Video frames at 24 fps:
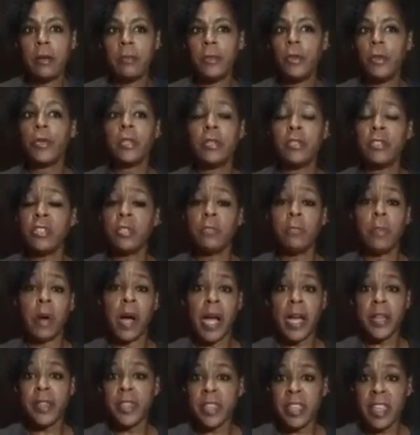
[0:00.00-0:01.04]
You can just
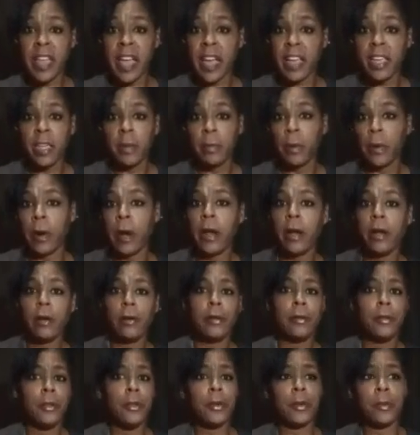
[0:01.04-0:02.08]
buy the khaki
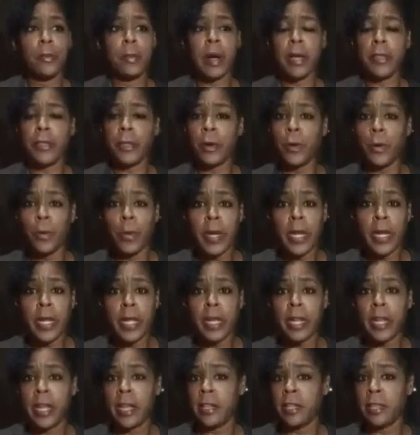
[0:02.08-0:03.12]
brown, you can buy the
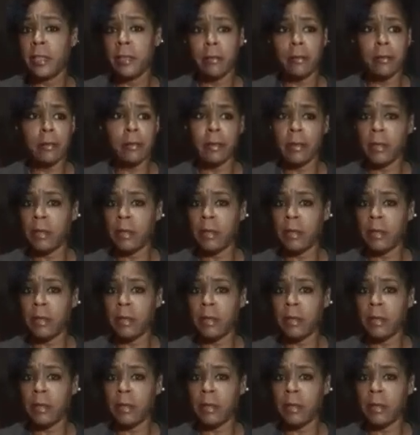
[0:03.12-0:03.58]
green and